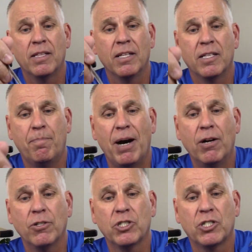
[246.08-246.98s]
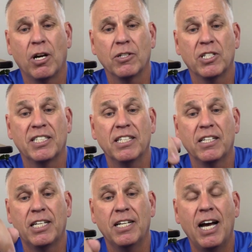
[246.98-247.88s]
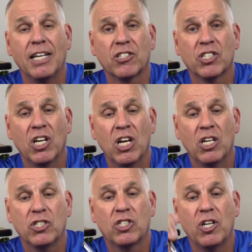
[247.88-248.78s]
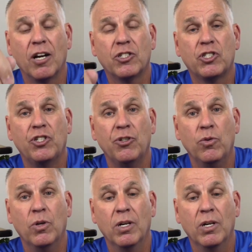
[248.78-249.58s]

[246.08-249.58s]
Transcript: The powder starts, the psyllium husk starts to